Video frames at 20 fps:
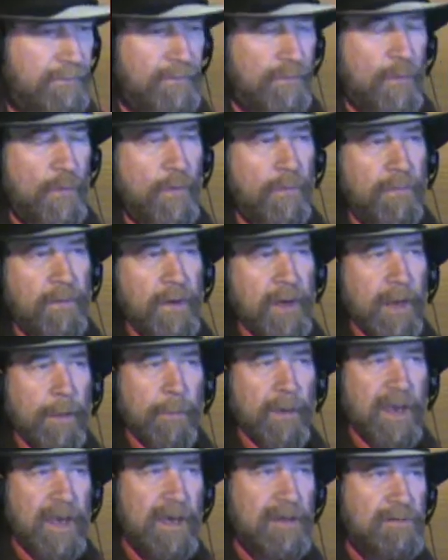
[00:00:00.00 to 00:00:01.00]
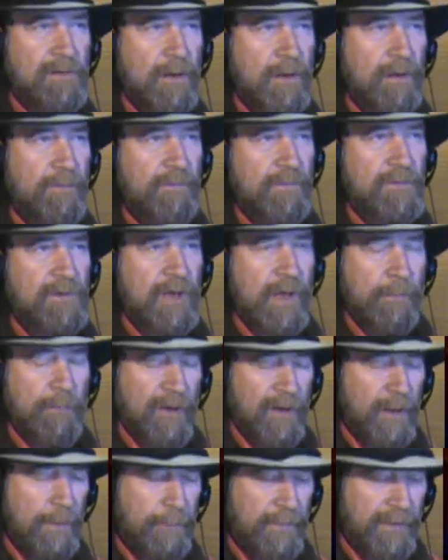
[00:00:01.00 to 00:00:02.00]
for the MES conference
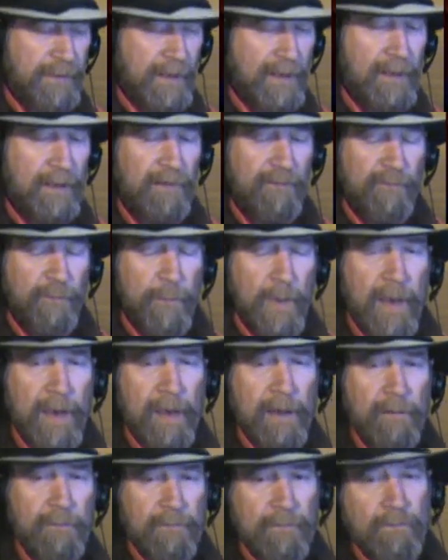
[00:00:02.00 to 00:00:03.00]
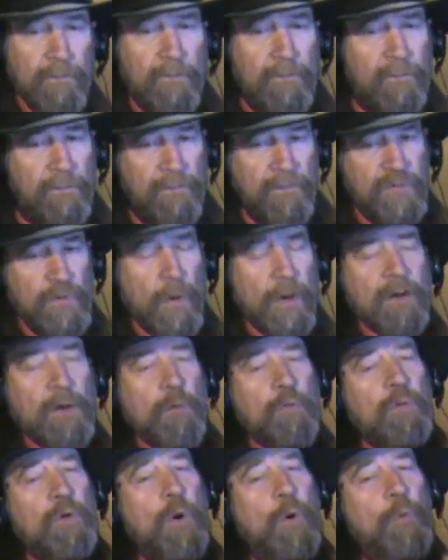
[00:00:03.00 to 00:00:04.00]
coming up at the end of May, so I
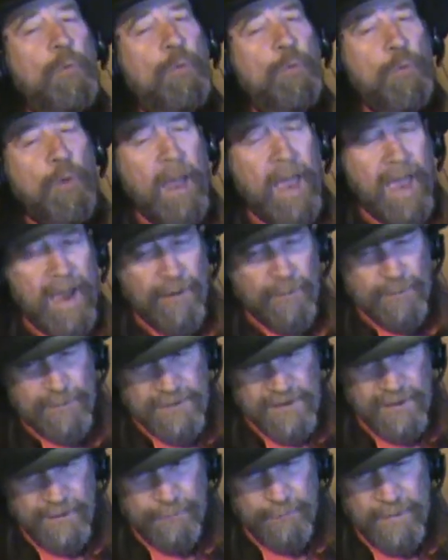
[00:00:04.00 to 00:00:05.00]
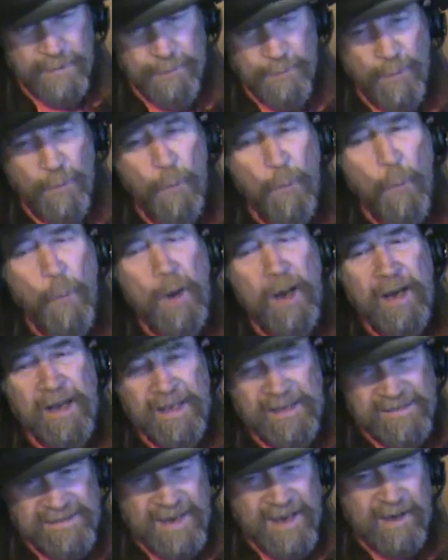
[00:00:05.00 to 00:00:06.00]
don't know how to tell people when
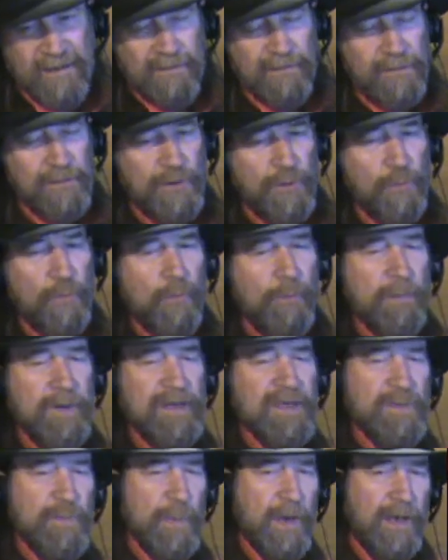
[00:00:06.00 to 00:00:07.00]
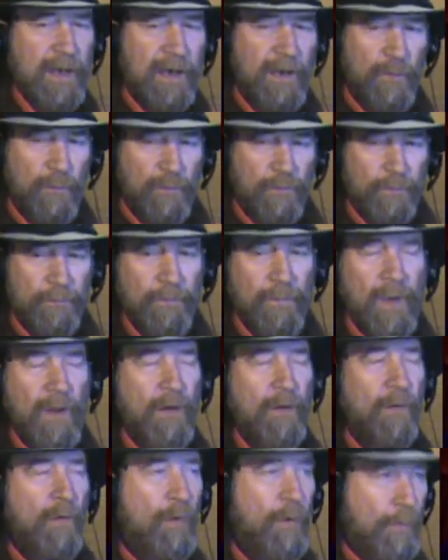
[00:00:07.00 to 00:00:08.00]
exactly you will be speaking
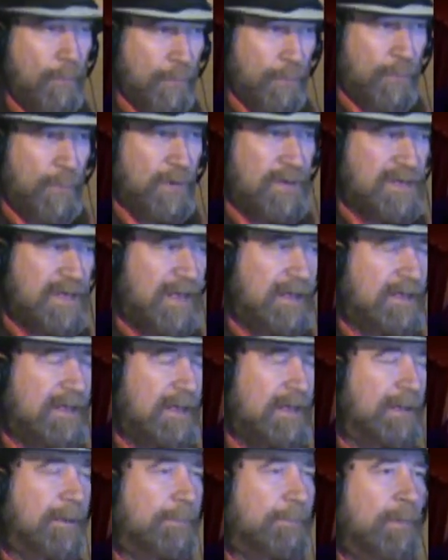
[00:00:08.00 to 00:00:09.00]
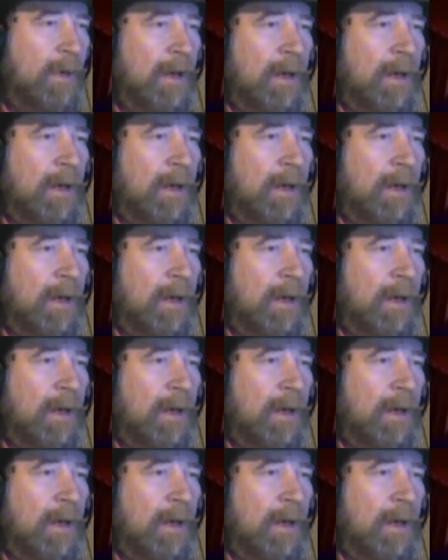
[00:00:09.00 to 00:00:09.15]
or presenting.